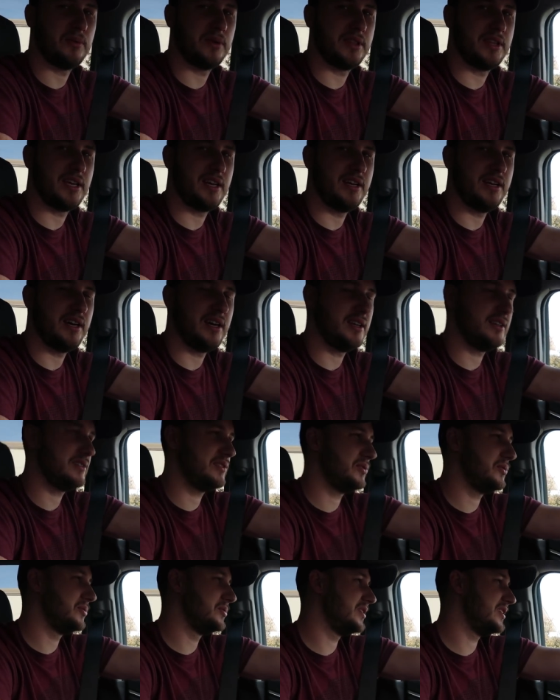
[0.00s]
what they
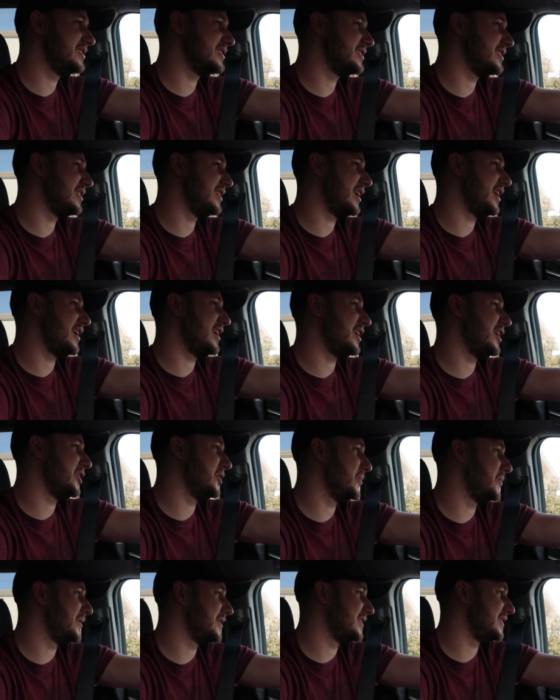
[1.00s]
got. Who doesn't like
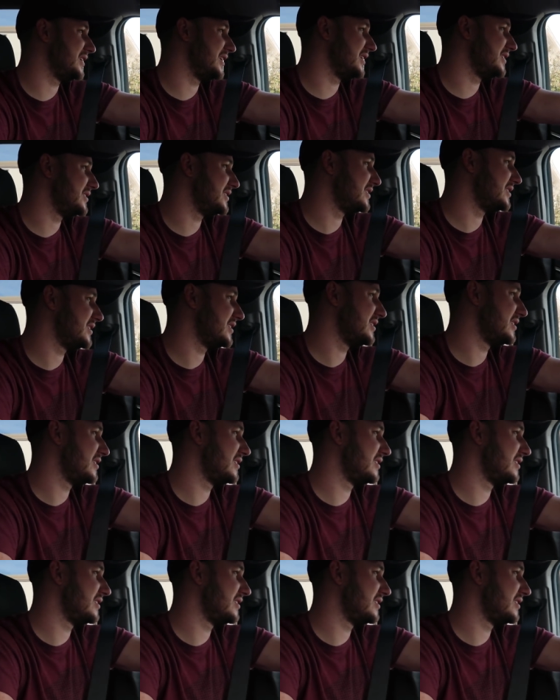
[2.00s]
Halloween tents?